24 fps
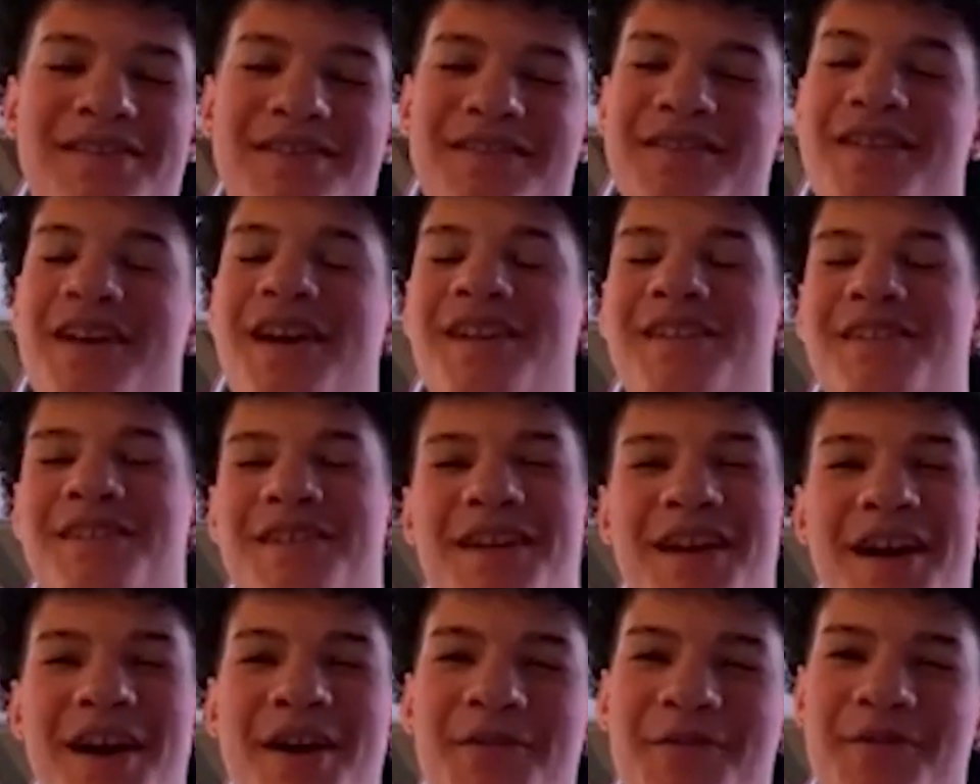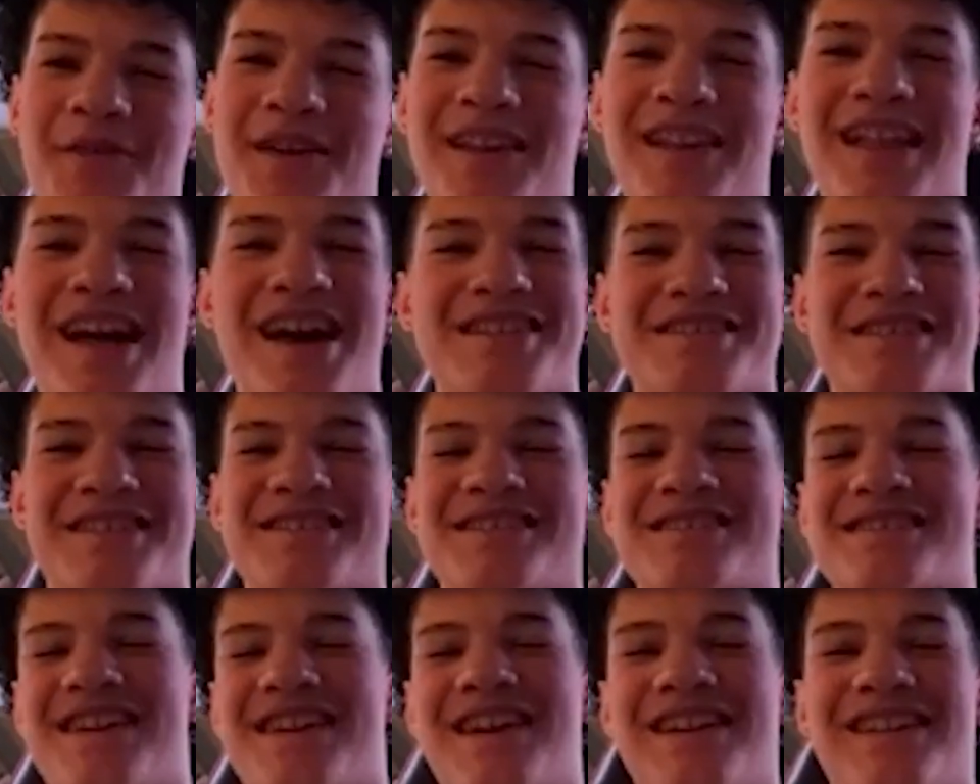You got to look out for Elijah
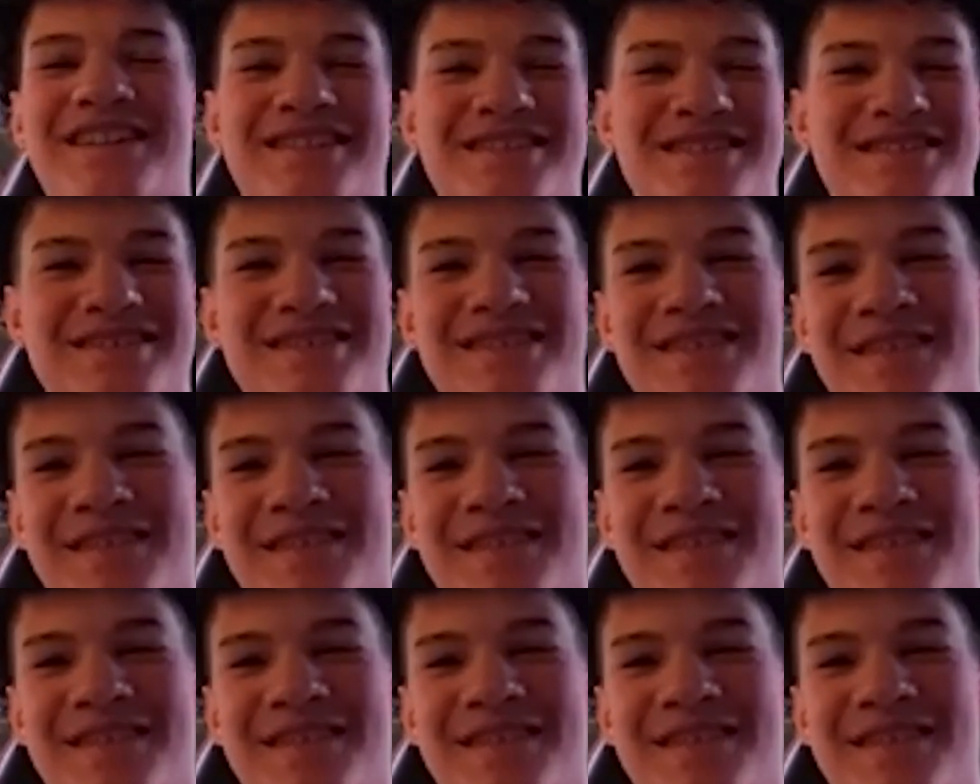Gonzalez.